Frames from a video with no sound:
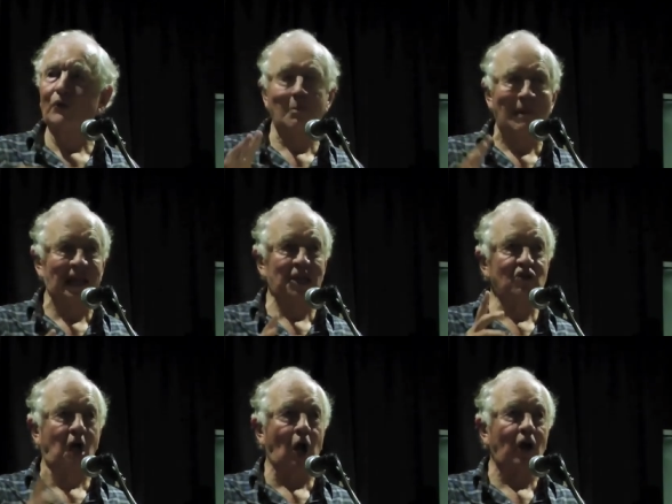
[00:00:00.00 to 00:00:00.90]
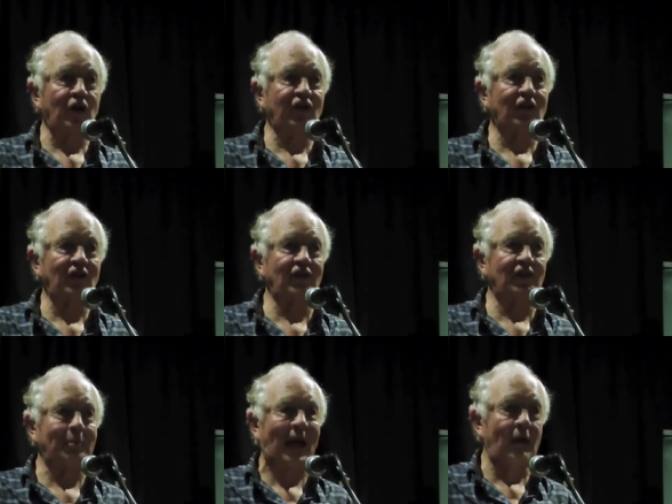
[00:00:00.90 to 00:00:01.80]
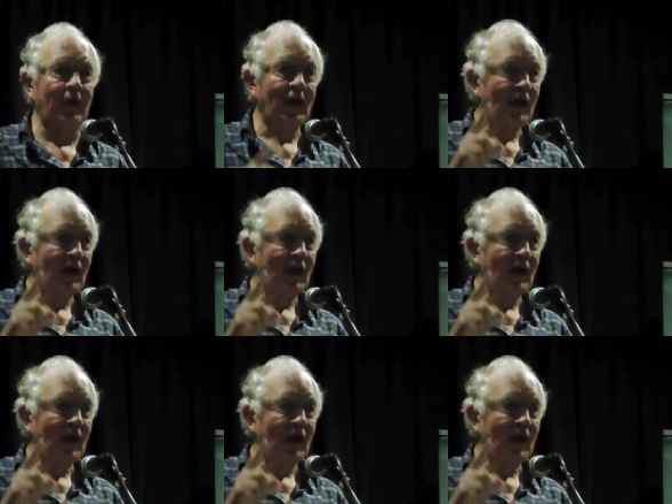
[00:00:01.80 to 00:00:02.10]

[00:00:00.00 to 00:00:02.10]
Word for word: of a million dollars. This is about